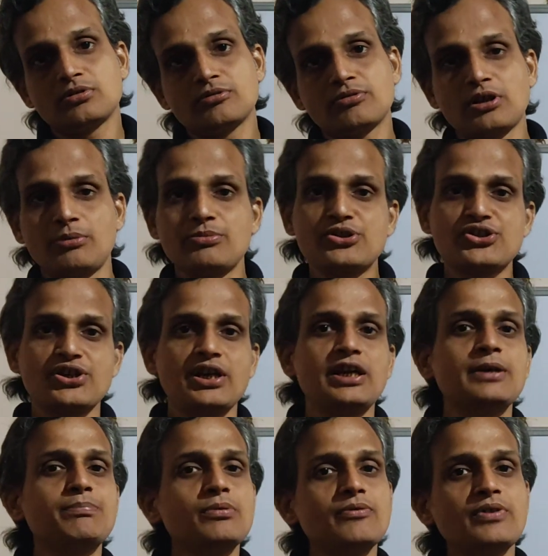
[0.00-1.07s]
From
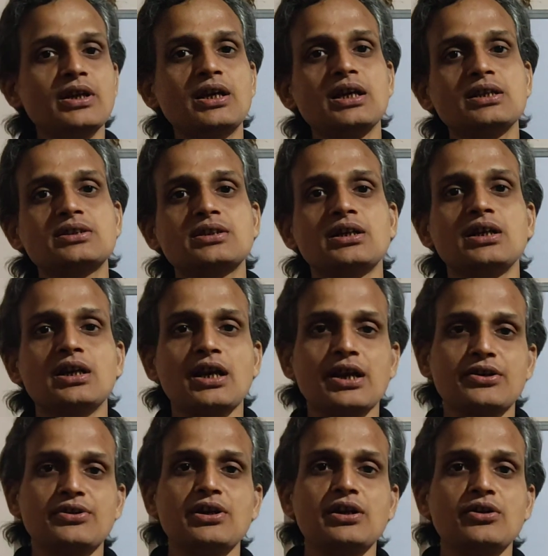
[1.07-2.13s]
shape, we can say
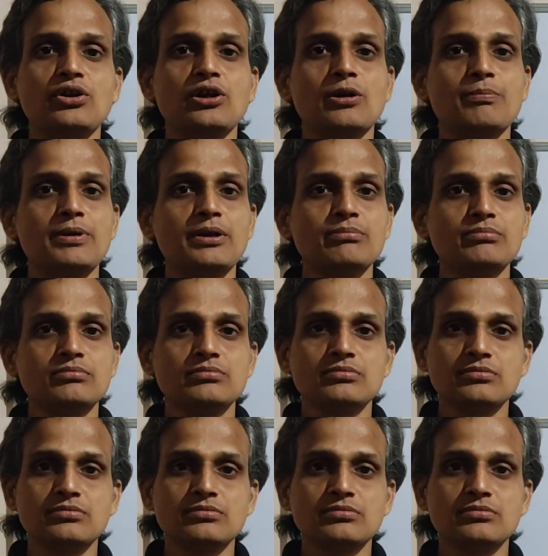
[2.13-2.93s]
rectangular beam,